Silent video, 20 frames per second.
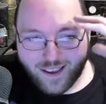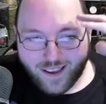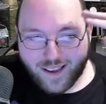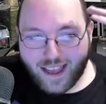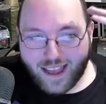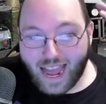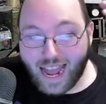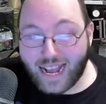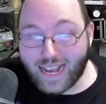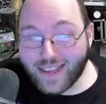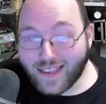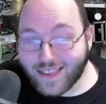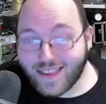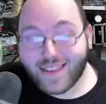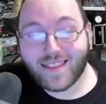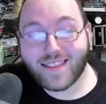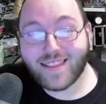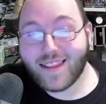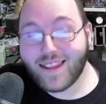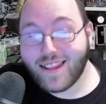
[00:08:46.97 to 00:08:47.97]

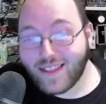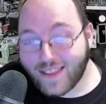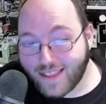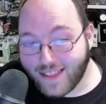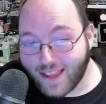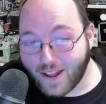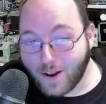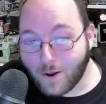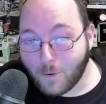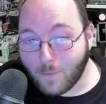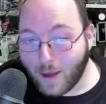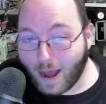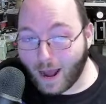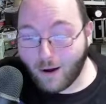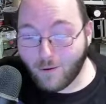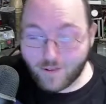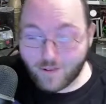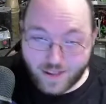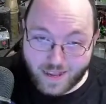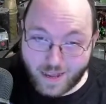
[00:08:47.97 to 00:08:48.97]
Existing standard
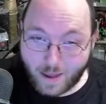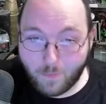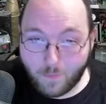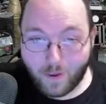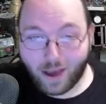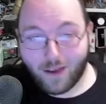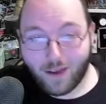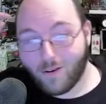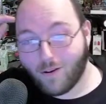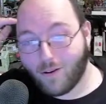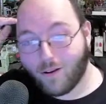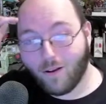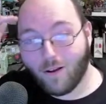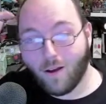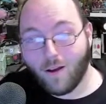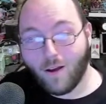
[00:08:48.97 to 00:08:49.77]
powers get better.